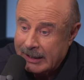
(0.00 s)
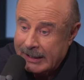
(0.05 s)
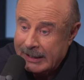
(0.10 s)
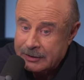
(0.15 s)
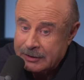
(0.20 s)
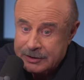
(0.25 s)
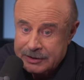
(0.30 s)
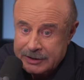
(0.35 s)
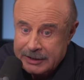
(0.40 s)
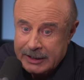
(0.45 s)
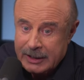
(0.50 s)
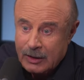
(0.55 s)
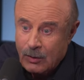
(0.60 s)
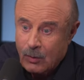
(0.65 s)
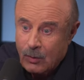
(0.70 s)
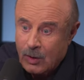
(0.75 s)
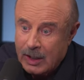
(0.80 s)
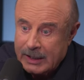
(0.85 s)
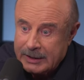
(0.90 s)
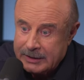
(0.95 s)
instead of
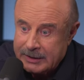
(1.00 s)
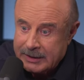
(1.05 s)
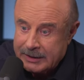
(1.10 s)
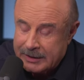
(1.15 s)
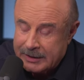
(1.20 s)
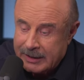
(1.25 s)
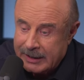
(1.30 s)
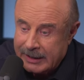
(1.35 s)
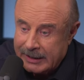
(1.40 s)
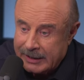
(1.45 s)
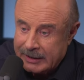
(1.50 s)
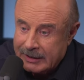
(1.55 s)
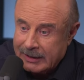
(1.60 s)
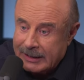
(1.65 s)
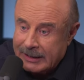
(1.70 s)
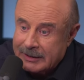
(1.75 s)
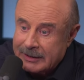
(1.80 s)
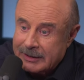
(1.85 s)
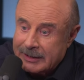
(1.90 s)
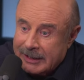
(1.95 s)
what to think.
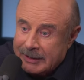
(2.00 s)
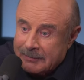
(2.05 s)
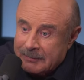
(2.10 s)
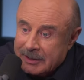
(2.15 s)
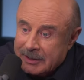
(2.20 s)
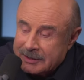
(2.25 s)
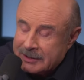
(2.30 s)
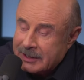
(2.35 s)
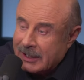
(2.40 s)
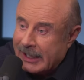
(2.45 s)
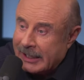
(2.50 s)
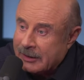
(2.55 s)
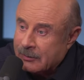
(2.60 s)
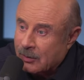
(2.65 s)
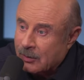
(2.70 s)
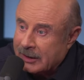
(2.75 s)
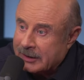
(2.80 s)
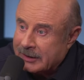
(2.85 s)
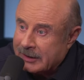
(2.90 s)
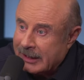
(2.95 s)
Let them decide
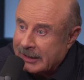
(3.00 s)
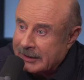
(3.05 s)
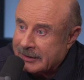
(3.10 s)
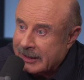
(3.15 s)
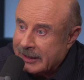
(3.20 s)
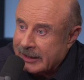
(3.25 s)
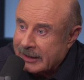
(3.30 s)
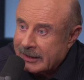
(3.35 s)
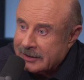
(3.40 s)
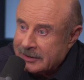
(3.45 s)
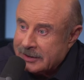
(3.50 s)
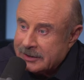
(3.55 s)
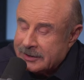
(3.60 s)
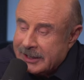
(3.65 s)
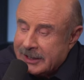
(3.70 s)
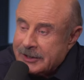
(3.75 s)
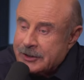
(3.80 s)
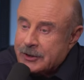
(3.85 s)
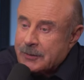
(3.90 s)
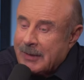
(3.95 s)
what they think. Let's just
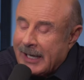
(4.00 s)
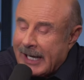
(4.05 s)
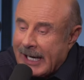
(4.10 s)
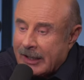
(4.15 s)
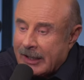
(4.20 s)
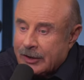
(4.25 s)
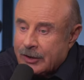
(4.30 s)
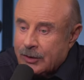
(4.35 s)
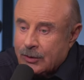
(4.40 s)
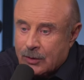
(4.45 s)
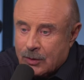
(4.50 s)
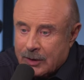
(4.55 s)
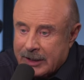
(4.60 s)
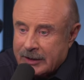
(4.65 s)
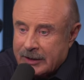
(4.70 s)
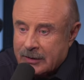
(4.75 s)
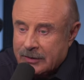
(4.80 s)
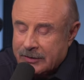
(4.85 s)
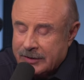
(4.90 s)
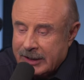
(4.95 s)
teach them how to do
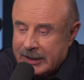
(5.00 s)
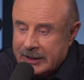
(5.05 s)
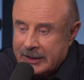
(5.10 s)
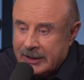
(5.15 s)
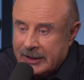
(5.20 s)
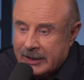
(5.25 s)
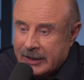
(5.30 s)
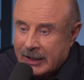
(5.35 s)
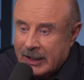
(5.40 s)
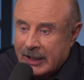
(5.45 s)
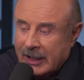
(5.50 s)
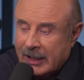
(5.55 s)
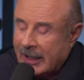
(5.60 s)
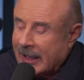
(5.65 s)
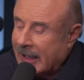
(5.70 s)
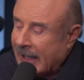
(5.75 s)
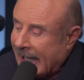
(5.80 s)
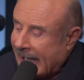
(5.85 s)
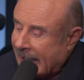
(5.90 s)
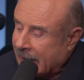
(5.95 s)
critical thinking,
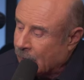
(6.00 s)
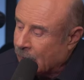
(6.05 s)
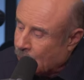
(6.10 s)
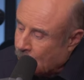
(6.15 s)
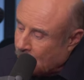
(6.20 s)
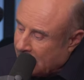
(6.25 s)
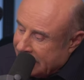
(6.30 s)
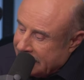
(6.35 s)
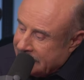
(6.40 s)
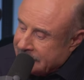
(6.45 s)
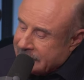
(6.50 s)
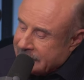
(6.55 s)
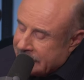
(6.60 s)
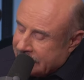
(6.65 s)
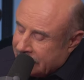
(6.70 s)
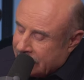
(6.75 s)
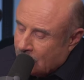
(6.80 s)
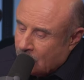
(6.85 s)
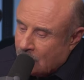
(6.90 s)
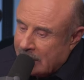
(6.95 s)
how to
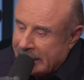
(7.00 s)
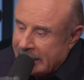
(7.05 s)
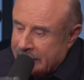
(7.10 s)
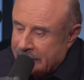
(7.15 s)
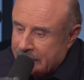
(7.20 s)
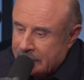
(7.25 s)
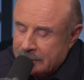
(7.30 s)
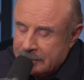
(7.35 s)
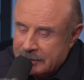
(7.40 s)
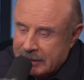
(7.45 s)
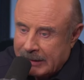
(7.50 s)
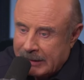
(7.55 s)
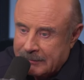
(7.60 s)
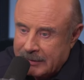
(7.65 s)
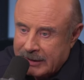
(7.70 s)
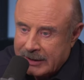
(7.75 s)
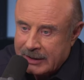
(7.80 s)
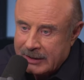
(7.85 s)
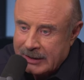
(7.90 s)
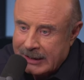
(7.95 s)
reason their way through
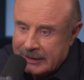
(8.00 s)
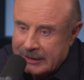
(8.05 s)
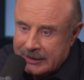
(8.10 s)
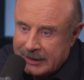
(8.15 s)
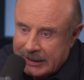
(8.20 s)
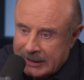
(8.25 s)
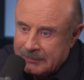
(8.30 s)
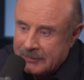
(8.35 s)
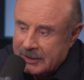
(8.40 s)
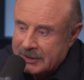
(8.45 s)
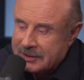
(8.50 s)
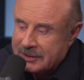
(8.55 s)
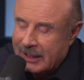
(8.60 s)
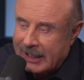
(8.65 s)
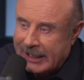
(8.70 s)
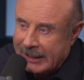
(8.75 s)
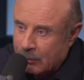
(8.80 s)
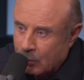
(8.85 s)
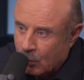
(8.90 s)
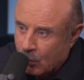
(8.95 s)
something, and let them
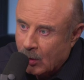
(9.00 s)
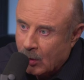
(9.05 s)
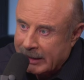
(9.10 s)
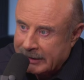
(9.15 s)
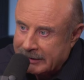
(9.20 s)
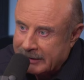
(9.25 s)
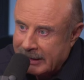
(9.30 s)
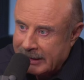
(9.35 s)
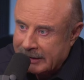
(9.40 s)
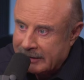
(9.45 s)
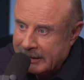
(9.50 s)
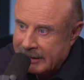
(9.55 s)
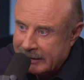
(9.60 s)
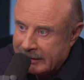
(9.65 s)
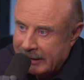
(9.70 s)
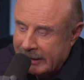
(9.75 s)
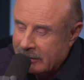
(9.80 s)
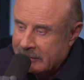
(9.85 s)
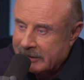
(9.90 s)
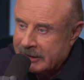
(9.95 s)
decide what they
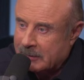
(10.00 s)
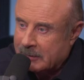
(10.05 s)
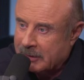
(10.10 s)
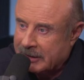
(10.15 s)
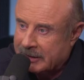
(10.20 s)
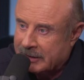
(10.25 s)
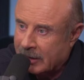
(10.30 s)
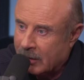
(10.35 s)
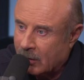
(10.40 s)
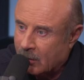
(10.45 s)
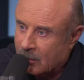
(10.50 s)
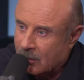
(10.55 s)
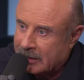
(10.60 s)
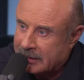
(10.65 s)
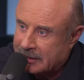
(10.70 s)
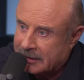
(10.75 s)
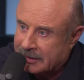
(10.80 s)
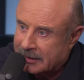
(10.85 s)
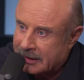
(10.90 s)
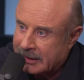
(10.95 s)
think. They don't need to be told
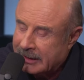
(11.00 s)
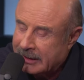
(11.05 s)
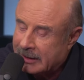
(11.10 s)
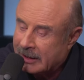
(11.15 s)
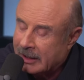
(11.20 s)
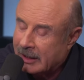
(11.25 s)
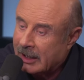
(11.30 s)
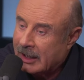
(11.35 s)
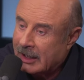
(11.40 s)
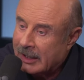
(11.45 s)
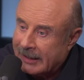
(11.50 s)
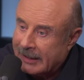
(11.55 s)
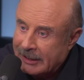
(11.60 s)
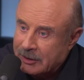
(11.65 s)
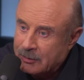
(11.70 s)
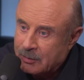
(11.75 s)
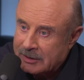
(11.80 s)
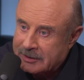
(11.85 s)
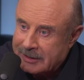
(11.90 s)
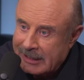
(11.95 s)
what to think.
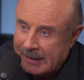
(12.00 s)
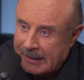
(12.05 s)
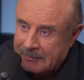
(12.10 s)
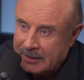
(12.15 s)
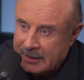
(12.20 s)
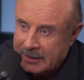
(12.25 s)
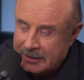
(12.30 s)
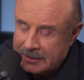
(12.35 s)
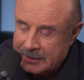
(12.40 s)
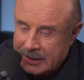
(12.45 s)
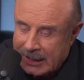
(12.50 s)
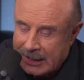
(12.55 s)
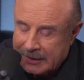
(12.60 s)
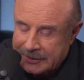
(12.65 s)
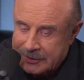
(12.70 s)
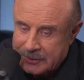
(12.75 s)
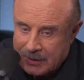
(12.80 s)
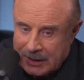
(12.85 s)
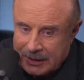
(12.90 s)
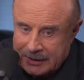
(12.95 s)
That's what's happening in
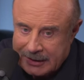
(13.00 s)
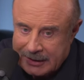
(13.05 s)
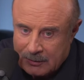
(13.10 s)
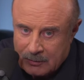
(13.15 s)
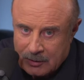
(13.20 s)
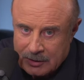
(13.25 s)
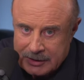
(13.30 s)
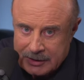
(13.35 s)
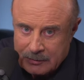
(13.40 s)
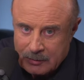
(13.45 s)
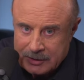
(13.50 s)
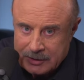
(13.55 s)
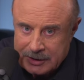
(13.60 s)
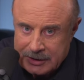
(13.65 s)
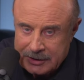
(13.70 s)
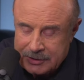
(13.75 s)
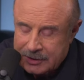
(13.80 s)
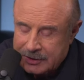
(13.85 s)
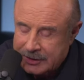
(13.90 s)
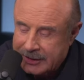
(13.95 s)
college right now. We're, we're
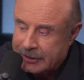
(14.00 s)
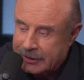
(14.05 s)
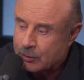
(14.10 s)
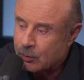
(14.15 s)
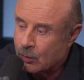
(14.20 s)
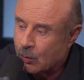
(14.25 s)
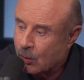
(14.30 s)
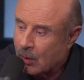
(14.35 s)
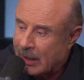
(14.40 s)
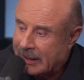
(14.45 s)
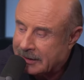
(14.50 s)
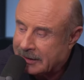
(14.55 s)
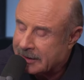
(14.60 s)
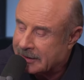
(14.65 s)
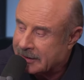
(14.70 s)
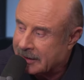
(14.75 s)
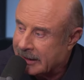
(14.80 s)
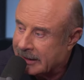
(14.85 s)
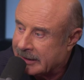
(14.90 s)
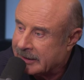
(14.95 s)
teaching kids what to
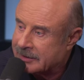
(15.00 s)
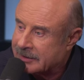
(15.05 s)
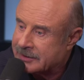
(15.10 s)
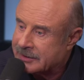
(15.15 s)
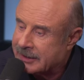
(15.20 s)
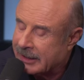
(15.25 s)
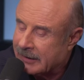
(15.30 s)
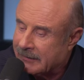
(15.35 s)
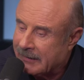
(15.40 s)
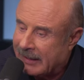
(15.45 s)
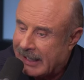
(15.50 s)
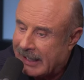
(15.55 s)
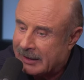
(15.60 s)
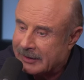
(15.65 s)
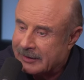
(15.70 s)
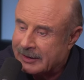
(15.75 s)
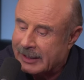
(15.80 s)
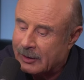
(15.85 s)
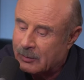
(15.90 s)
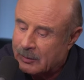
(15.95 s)
think instead of how
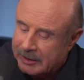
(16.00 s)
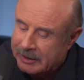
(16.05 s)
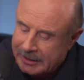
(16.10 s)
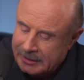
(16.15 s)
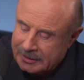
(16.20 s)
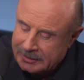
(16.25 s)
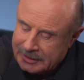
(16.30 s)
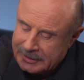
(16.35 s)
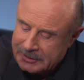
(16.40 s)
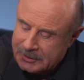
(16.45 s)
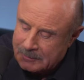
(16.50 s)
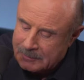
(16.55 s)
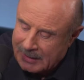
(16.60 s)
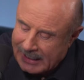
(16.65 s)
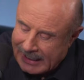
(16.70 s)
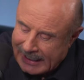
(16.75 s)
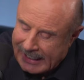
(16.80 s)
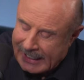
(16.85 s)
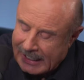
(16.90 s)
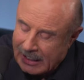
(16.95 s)
to think. We need to teach them
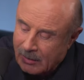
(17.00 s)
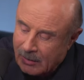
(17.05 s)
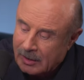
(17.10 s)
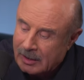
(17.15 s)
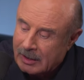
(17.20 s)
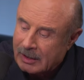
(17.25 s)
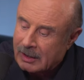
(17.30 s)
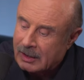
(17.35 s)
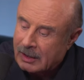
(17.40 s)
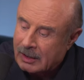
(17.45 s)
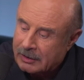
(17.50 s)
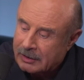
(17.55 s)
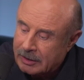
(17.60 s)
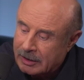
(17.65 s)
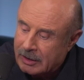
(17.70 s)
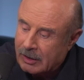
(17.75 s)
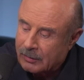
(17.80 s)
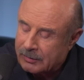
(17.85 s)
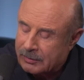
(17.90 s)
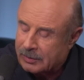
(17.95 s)
how to
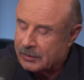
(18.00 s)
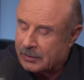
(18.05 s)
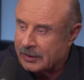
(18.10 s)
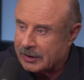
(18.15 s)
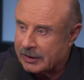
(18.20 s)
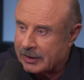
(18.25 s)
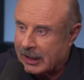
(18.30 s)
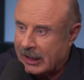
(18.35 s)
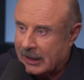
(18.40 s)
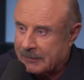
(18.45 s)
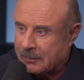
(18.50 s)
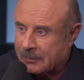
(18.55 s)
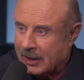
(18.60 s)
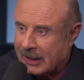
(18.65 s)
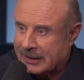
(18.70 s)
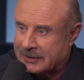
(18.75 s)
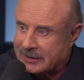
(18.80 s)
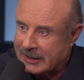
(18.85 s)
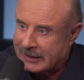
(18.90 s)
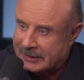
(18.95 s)
go through the thought
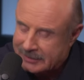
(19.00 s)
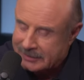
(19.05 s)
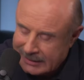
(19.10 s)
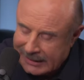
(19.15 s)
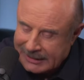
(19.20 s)
process. Yeah.